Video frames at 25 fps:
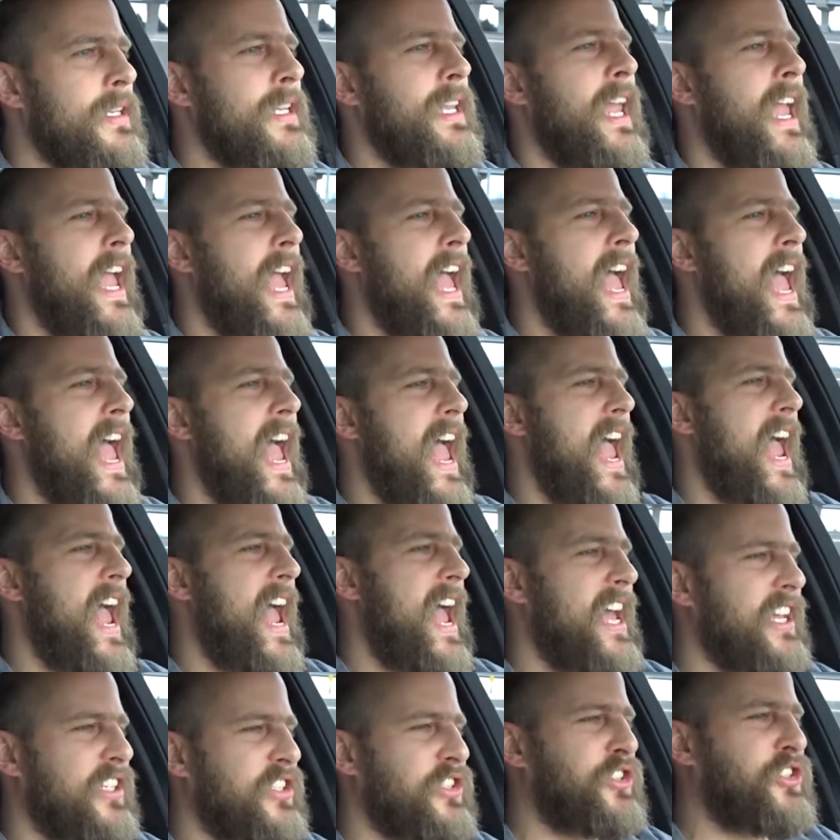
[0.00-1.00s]

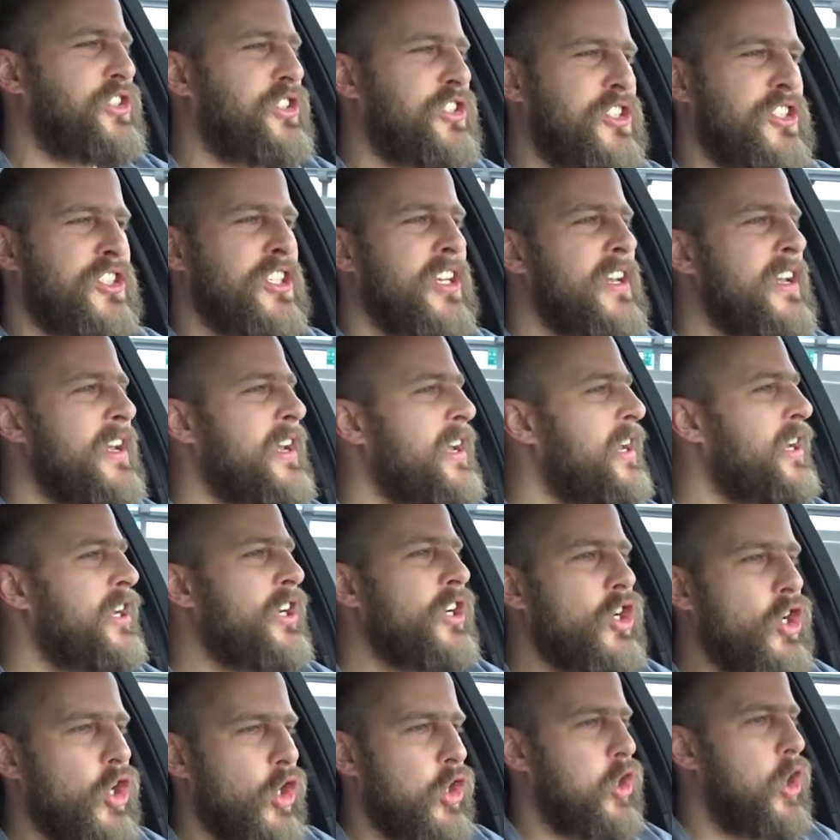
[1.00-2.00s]
Yes,
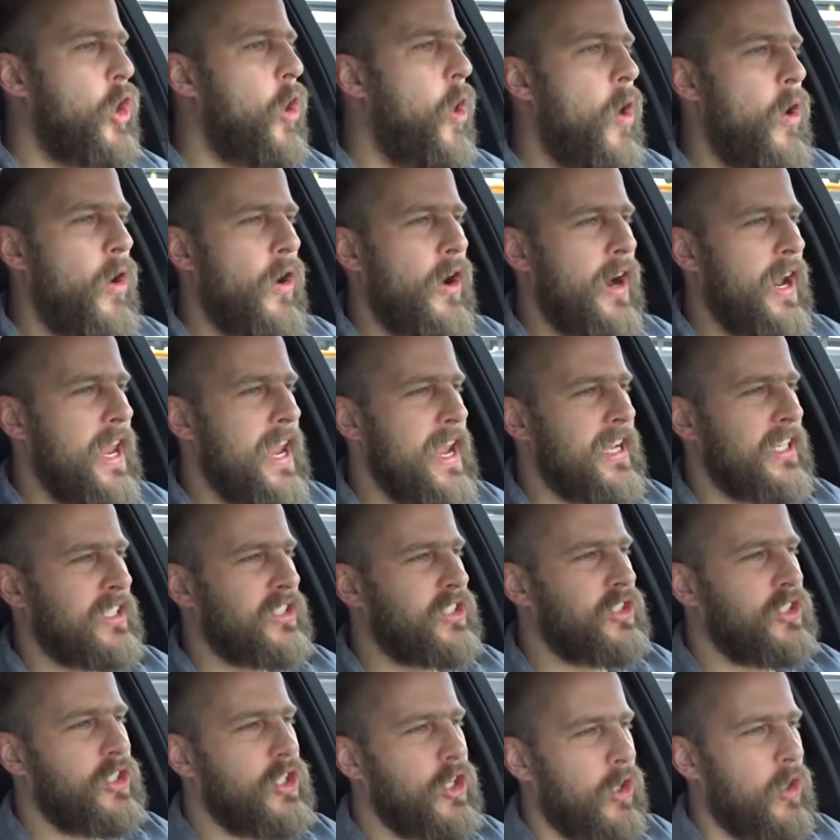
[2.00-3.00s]

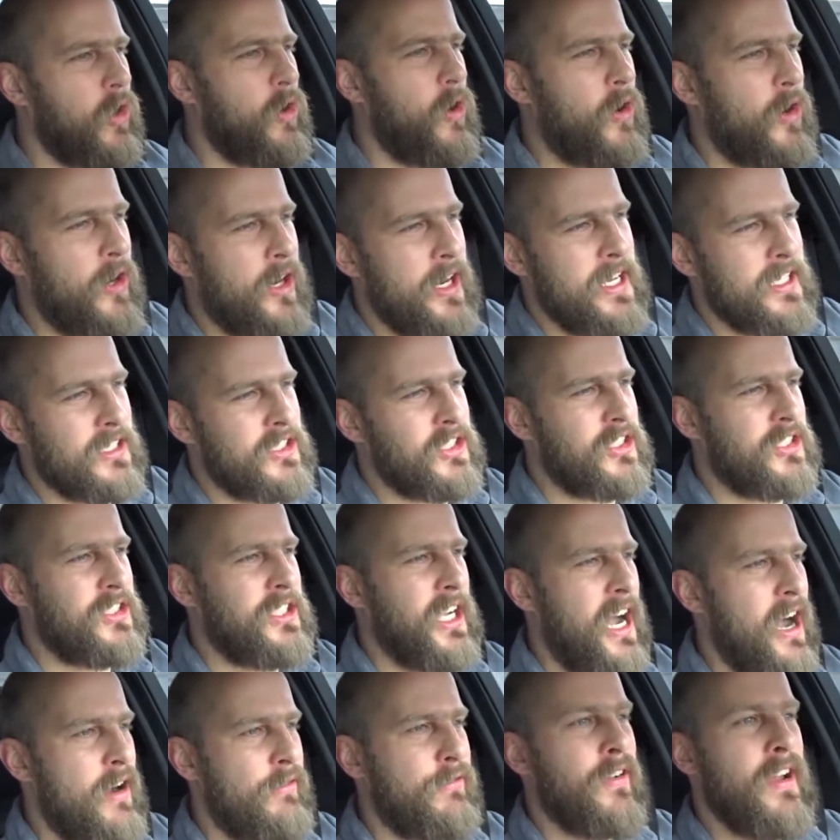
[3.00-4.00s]
glorious, glorious stuff.